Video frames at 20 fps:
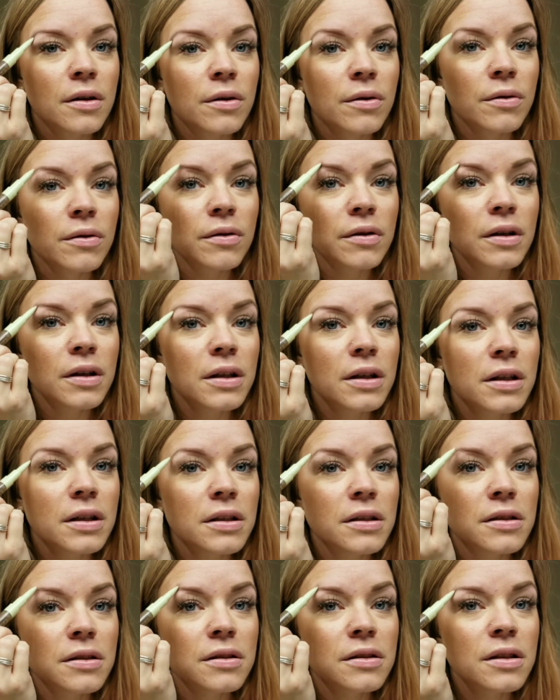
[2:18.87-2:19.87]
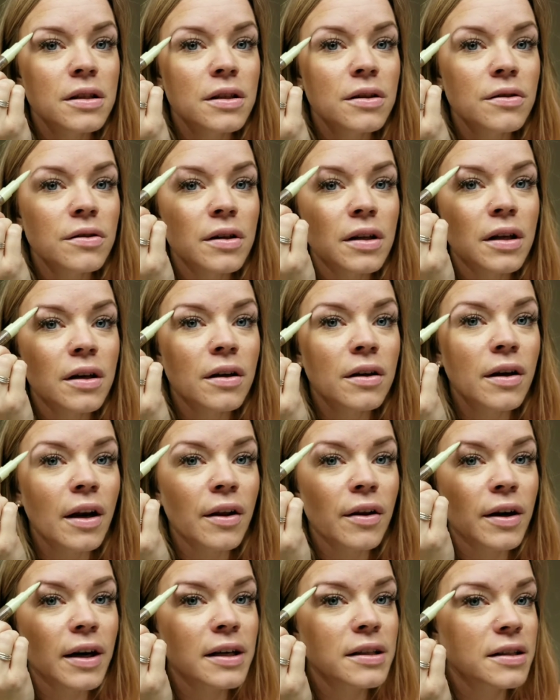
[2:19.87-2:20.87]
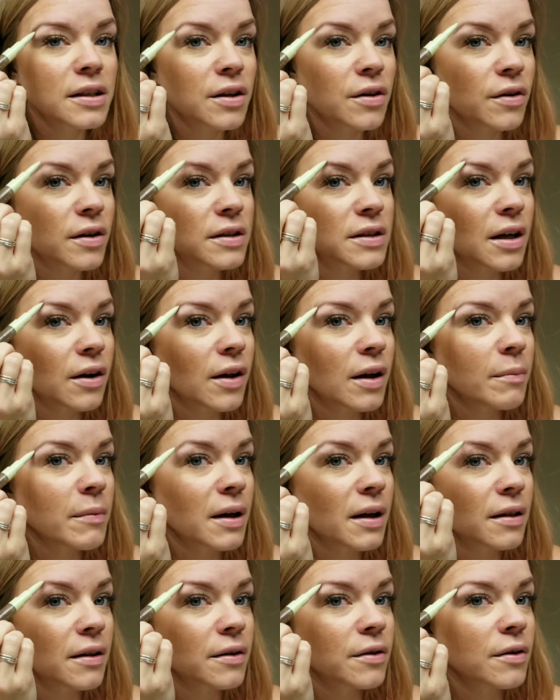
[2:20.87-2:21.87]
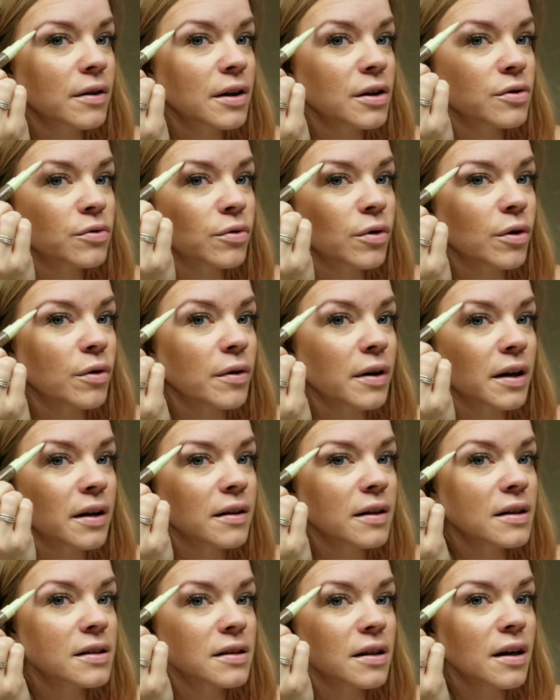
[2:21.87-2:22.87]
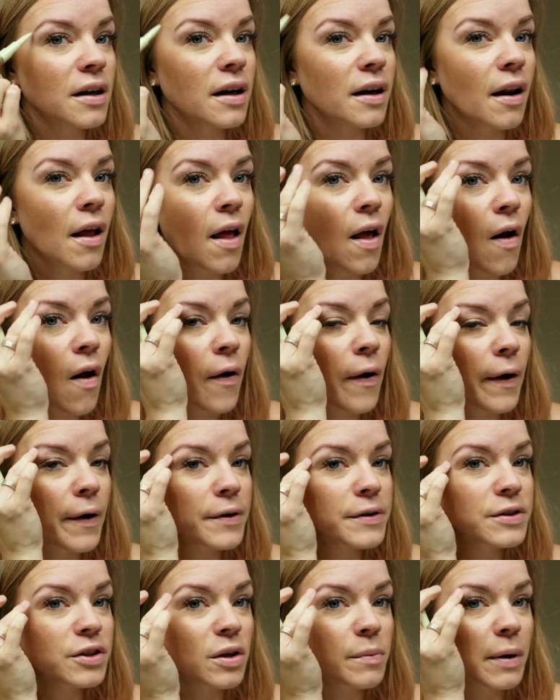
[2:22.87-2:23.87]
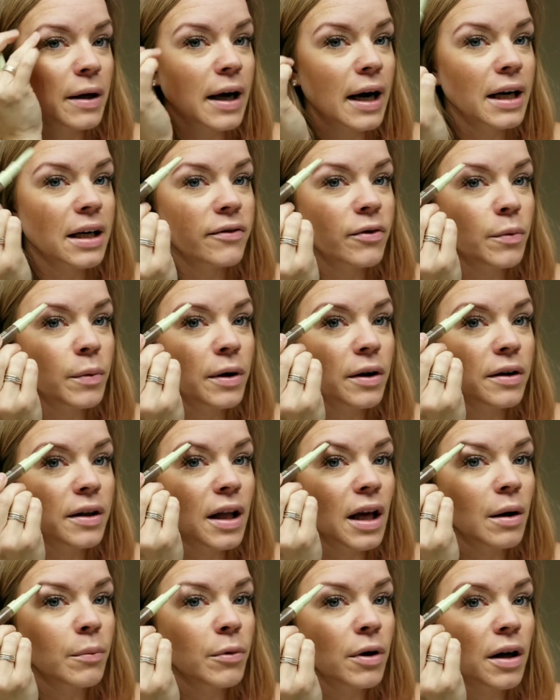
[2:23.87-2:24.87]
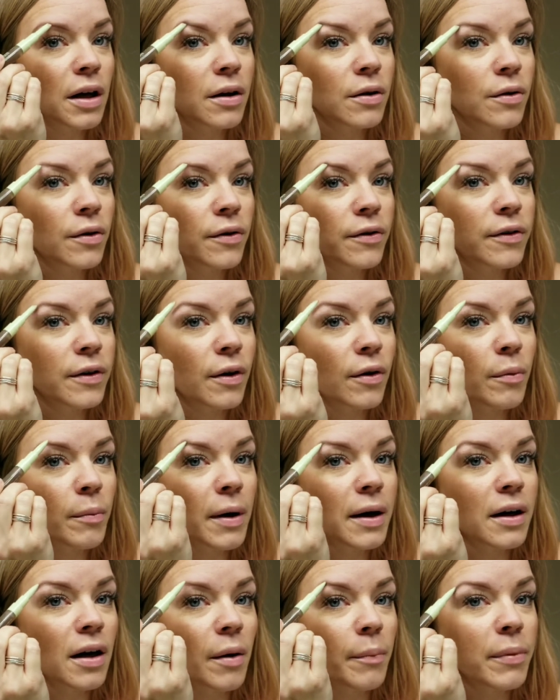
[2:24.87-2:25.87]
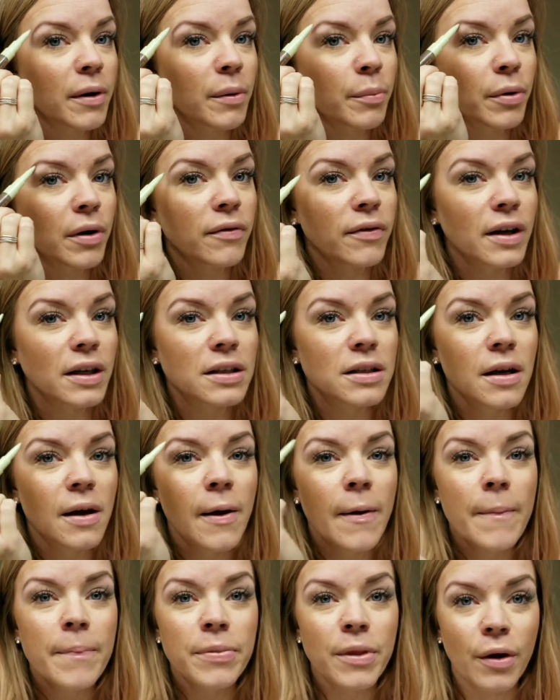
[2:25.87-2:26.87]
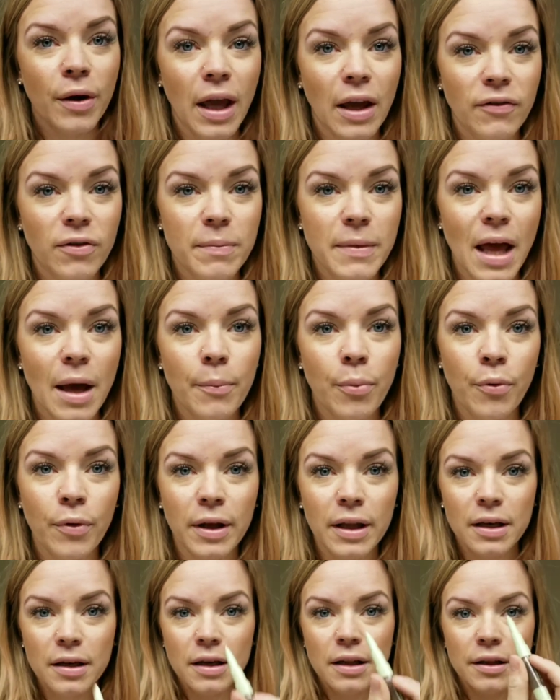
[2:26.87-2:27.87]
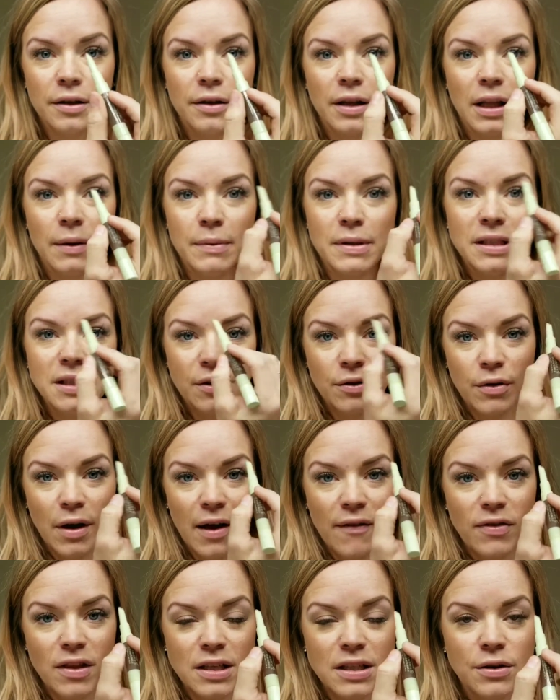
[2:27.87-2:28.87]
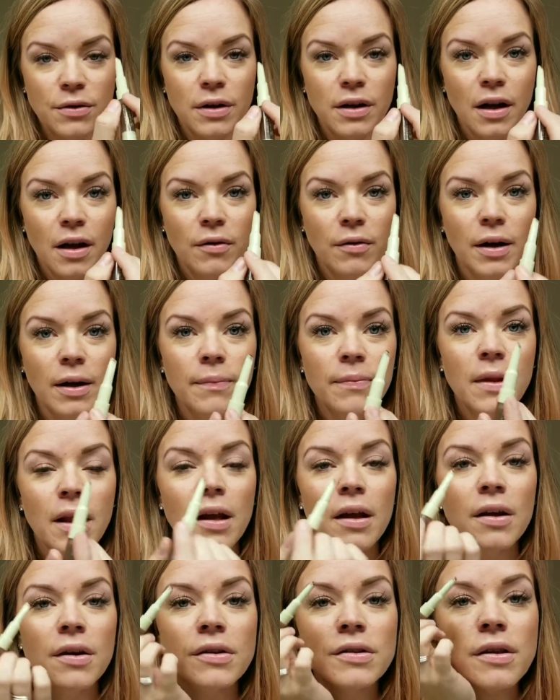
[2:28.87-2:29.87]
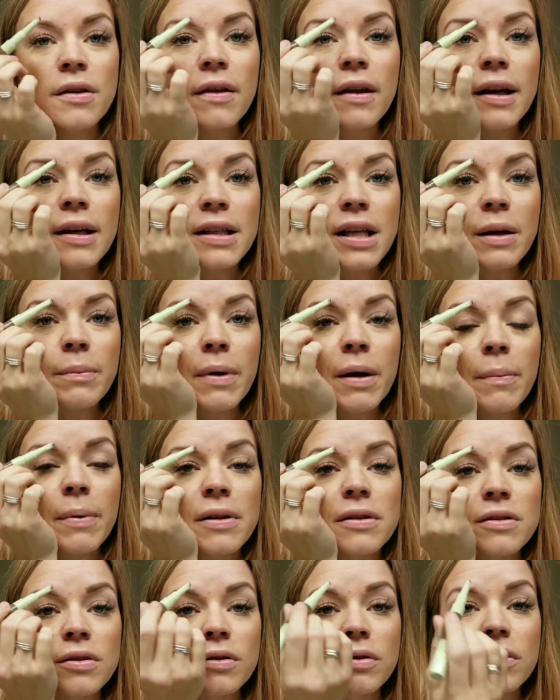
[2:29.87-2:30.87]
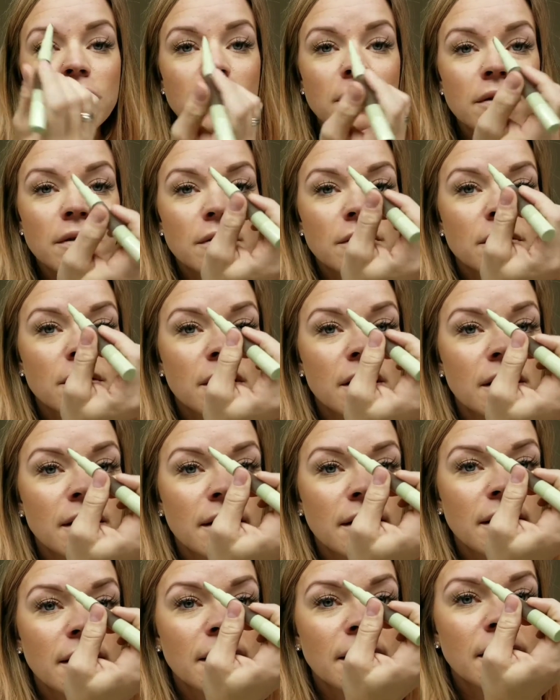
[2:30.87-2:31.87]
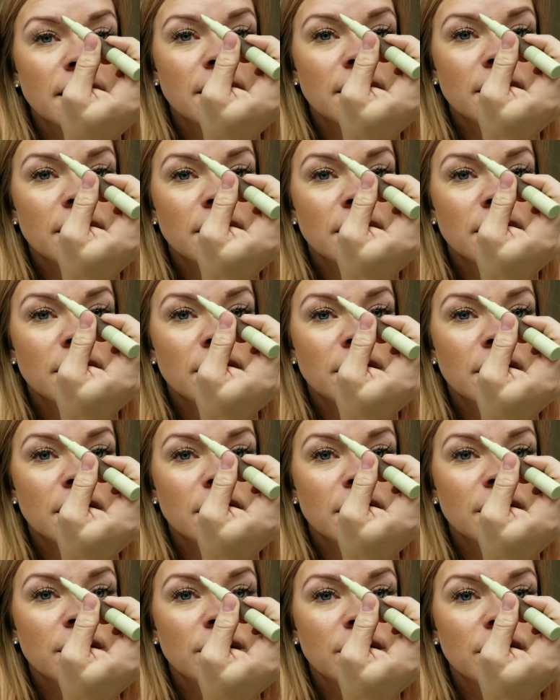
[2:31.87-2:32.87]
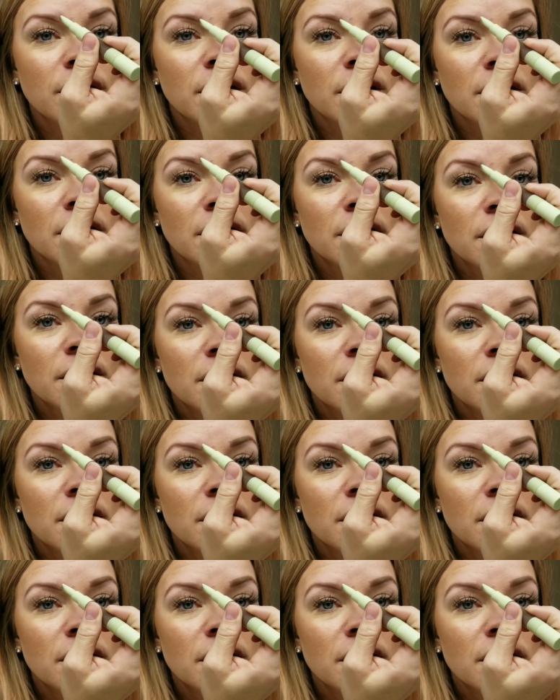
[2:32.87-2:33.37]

right down here. And you guys, like you can tell, I'm like literally drawing this on. Also, I'm at kind of a weird camera angle, so it might not be perfect. Okay, from that point, clearly we still don't have this line on, right? So then I take my pencil and I kind of draw